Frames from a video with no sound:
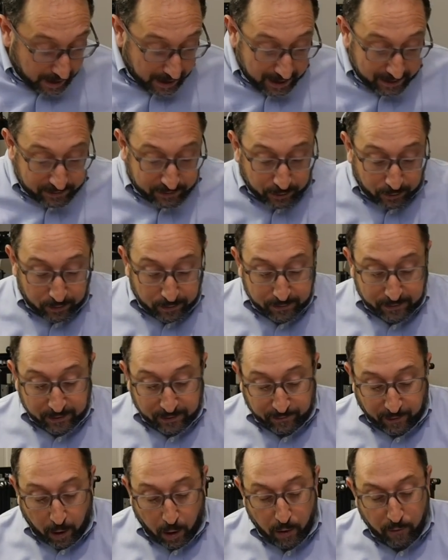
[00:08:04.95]
In terms
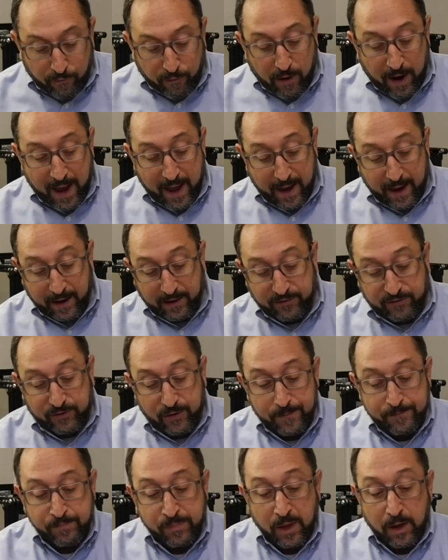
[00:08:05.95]
of overhangs,
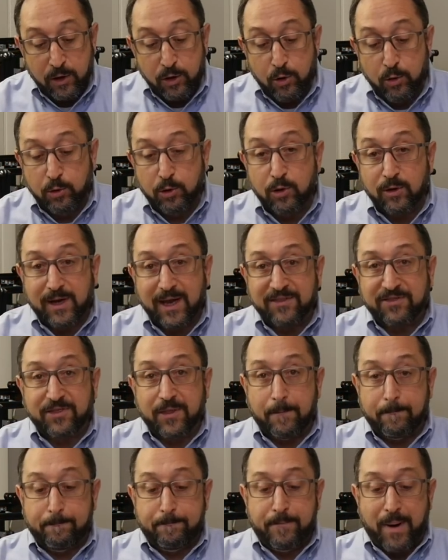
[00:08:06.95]
you look at
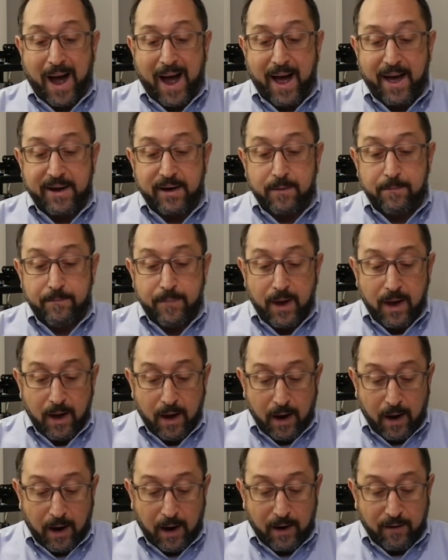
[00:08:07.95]
the bottom
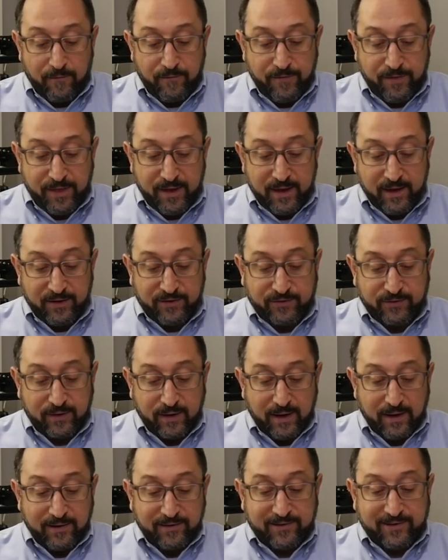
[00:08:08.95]
of this
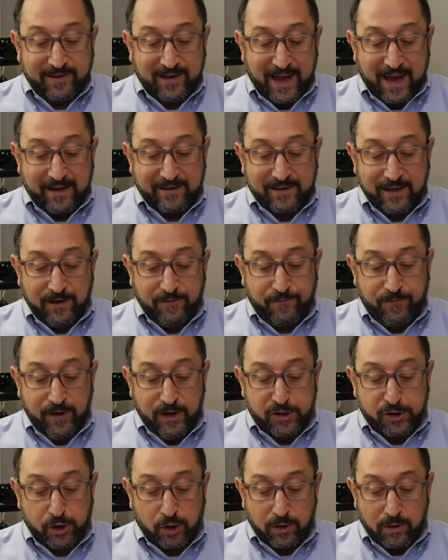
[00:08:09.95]
slanting
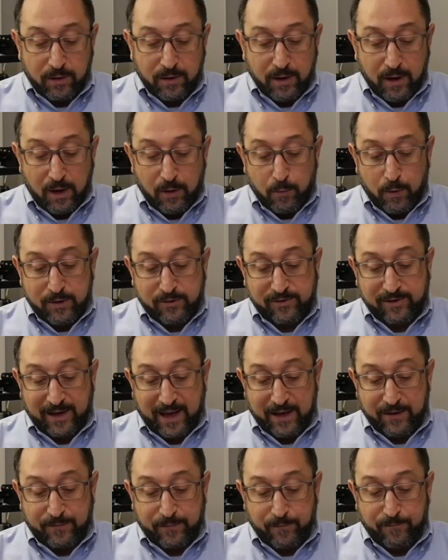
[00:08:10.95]
feature, which
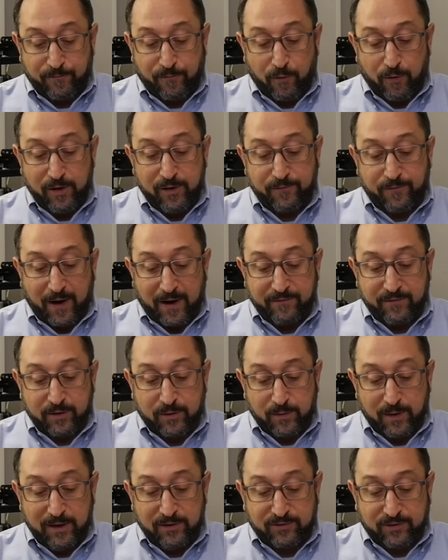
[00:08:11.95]
slants from 45
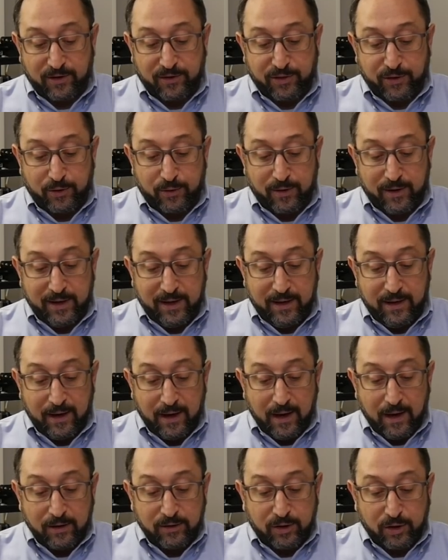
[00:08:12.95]
degrees to 30
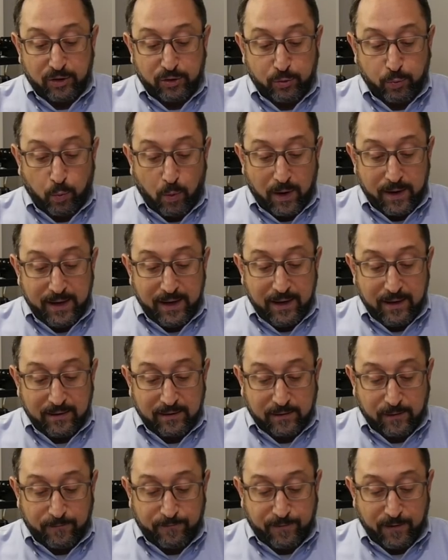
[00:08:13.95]
to 20
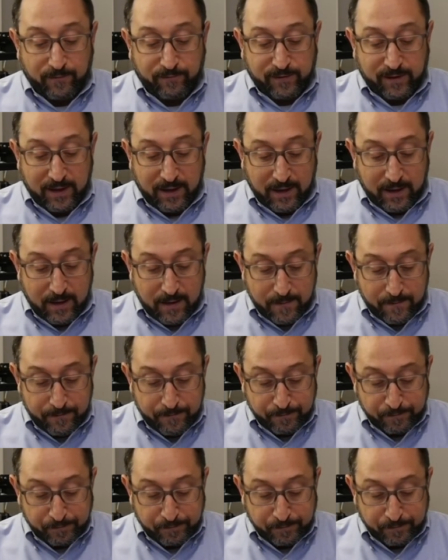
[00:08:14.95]
to 15.